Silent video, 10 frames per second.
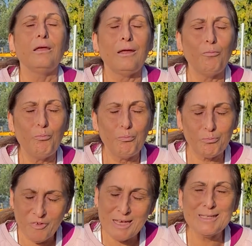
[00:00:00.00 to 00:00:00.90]
and
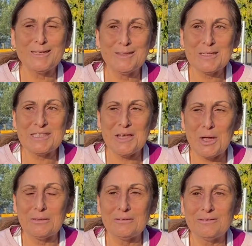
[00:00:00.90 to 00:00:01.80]
facing the
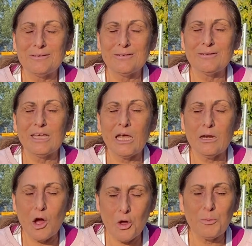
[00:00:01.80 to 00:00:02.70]
sun and
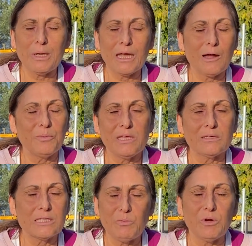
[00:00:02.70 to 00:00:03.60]
opening up the
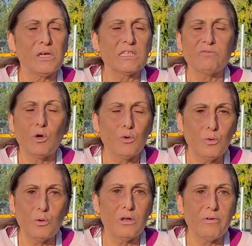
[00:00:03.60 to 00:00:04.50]
experience for
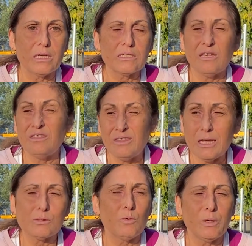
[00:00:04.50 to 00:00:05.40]
all of us. And
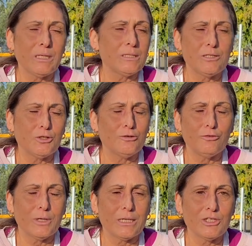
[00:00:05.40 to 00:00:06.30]
that's what we need to do for our